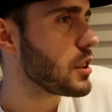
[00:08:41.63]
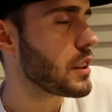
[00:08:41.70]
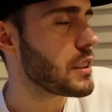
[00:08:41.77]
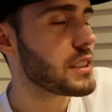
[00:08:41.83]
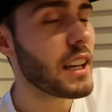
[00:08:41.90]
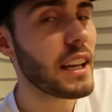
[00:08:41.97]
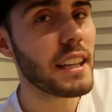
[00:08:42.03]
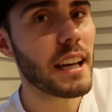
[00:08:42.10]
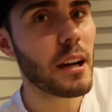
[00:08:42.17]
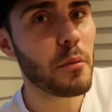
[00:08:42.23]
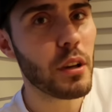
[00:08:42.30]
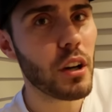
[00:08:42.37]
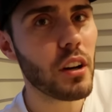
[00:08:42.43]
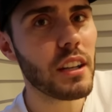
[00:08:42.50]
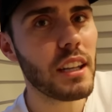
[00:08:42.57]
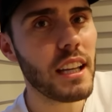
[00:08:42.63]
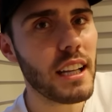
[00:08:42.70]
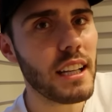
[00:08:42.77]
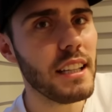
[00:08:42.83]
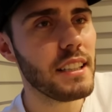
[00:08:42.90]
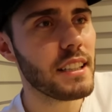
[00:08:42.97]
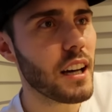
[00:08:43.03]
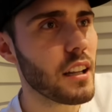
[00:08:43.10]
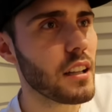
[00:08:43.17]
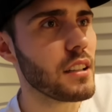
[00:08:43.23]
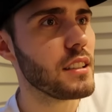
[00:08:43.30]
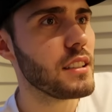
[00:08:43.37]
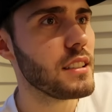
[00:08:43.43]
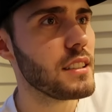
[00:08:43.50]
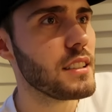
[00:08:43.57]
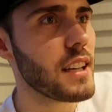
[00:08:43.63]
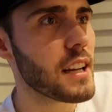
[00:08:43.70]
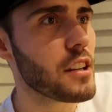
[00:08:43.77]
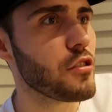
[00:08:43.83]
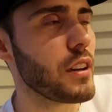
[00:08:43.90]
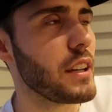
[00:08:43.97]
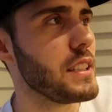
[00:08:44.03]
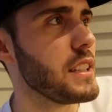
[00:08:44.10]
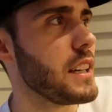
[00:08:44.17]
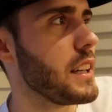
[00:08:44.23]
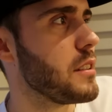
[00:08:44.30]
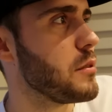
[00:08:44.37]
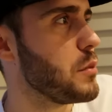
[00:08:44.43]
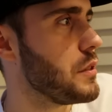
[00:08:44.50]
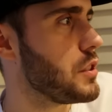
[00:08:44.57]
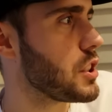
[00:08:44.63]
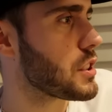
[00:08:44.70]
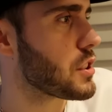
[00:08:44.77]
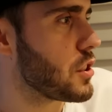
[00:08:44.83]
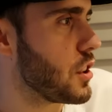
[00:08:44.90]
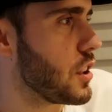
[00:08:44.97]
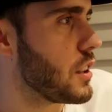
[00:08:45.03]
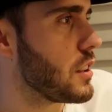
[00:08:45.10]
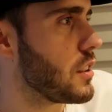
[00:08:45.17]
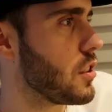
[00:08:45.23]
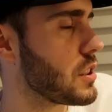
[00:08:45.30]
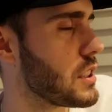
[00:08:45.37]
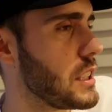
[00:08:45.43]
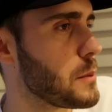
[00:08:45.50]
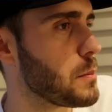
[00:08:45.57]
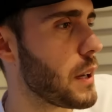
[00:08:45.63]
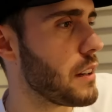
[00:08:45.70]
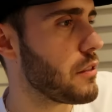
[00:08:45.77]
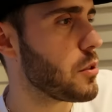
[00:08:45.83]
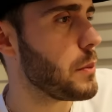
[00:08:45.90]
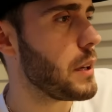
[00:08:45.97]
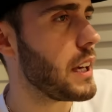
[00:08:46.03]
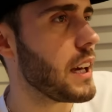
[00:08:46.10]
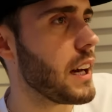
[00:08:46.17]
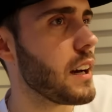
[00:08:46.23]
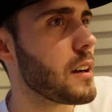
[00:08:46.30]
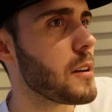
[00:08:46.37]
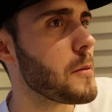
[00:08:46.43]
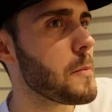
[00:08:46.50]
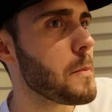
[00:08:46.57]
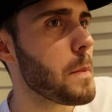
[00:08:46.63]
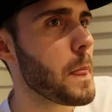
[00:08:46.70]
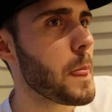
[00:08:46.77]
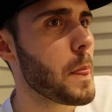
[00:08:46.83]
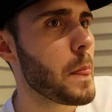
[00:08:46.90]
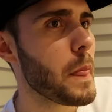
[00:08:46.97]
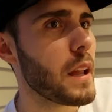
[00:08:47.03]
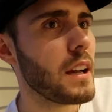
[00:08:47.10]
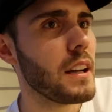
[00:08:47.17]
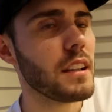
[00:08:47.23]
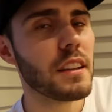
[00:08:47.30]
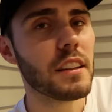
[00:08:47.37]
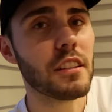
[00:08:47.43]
Although saying that, we are nearly done decorating. We've just got Ottie's playroom here, put these in there,